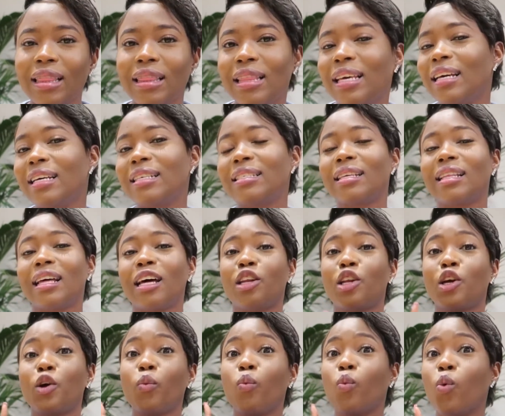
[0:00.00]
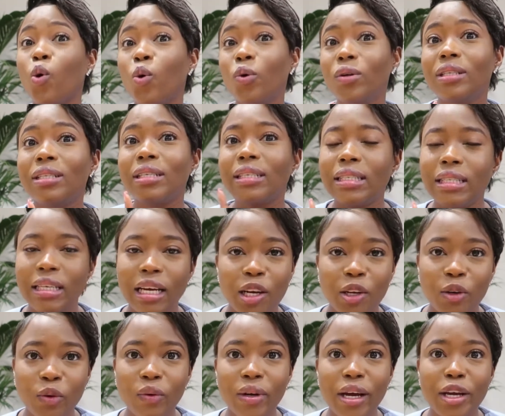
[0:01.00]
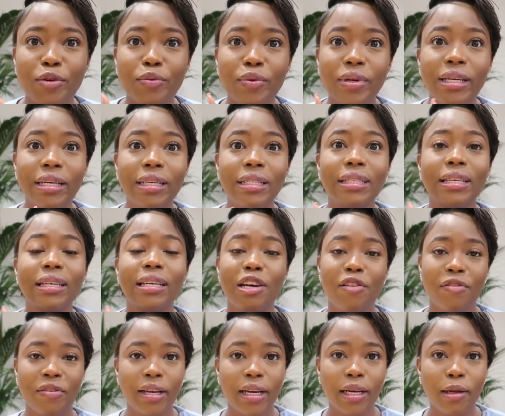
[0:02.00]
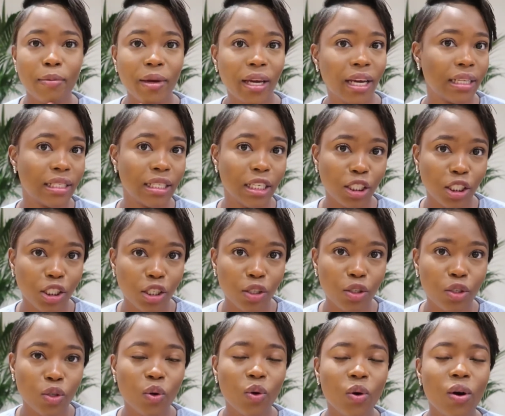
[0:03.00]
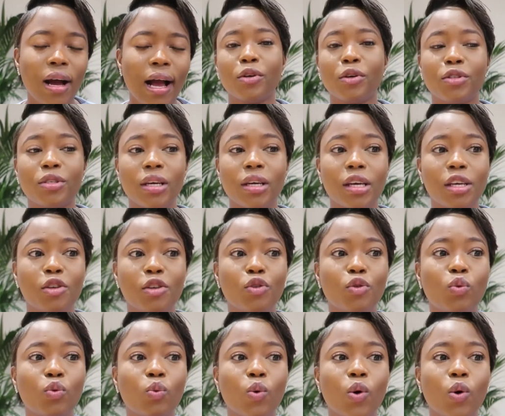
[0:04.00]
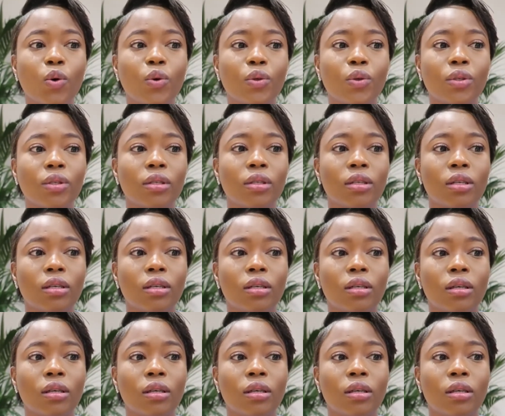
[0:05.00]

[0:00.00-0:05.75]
things that they won't tell you that you need to definitely pay attention to, but you won't